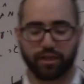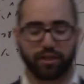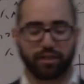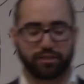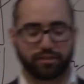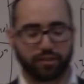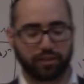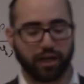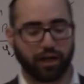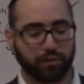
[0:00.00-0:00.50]

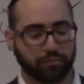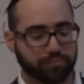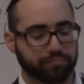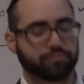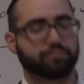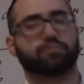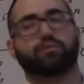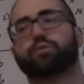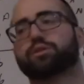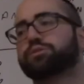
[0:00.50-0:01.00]
So now,
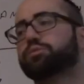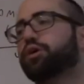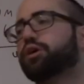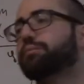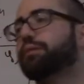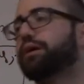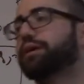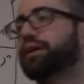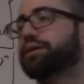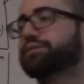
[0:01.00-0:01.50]
we spoke
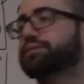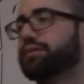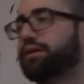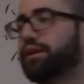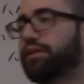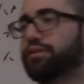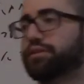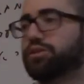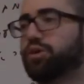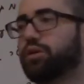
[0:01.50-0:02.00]
about
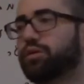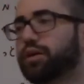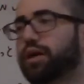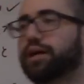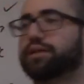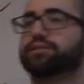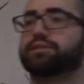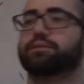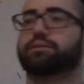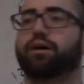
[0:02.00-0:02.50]
yesterday this whole
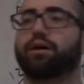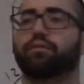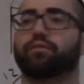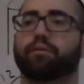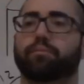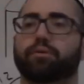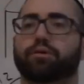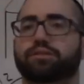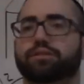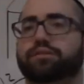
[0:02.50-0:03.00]
concept of
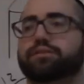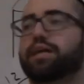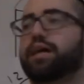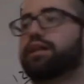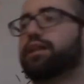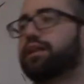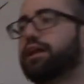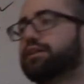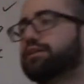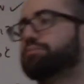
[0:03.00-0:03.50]
a person not
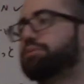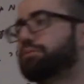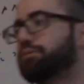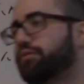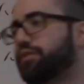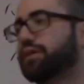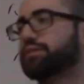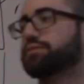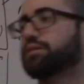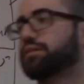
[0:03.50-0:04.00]
allowed to be
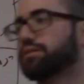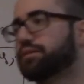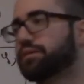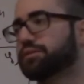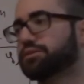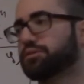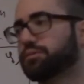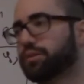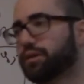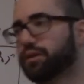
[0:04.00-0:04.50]
mevatel
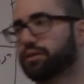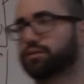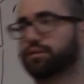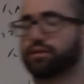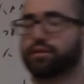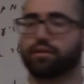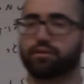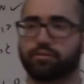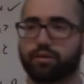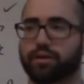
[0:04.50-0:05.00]

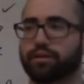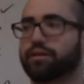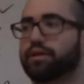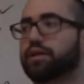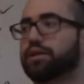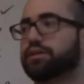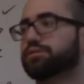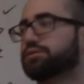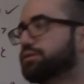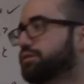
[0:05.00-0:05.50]
issur right?
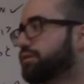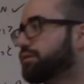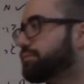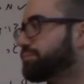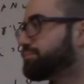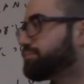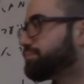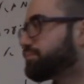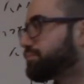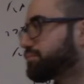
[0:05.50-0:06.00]
So when he
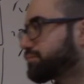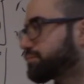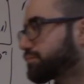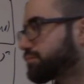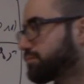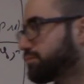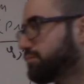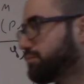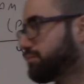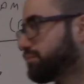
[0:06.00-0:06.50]
hits up
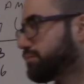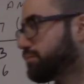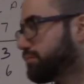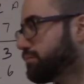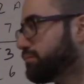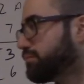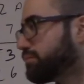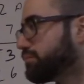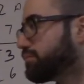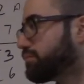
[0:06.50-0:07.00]
the, the
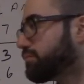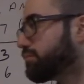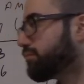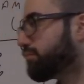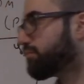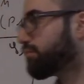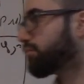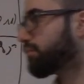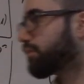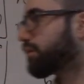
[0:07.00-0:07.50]
thing,
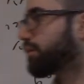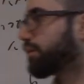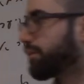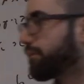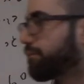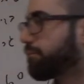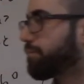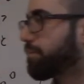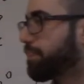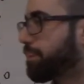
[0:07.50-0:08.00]
the, the
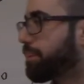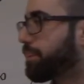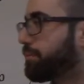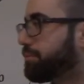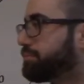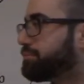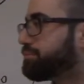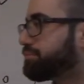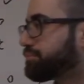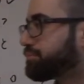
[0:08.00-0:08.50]
honey, it
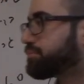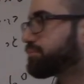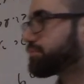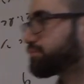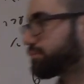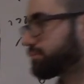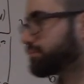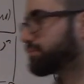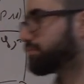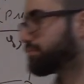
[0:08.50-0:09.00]
becomes
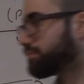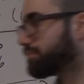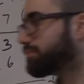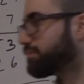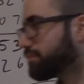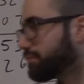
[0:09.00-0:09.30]
liquidy